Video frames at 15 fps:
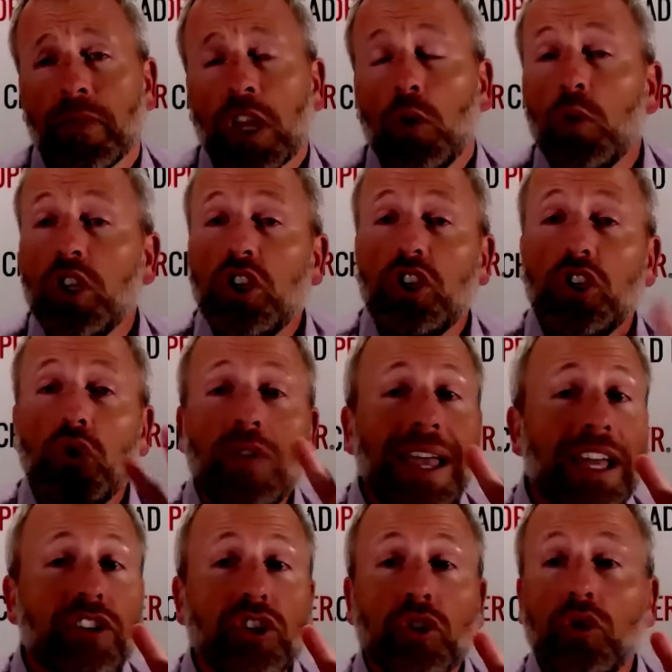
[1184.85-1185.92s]
And when you do
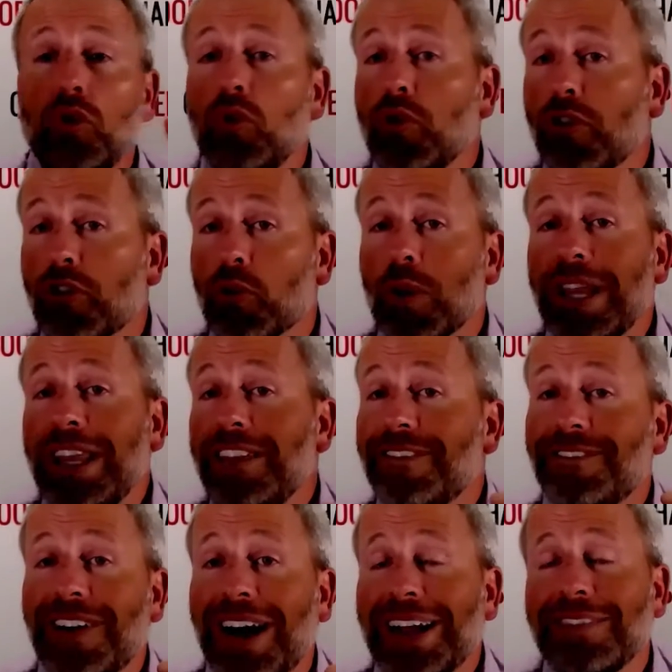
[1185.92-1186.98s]
that 2, 3,
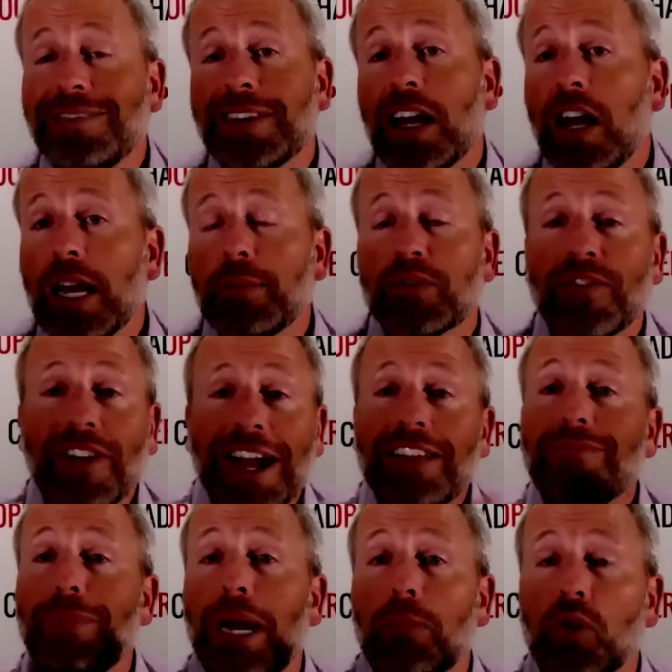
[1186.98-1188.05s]
5 times,
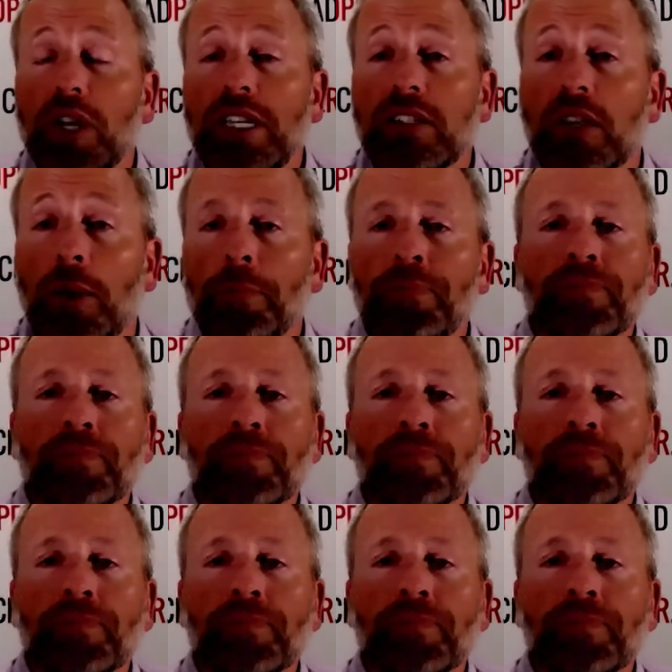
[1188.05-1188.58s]
5 memories,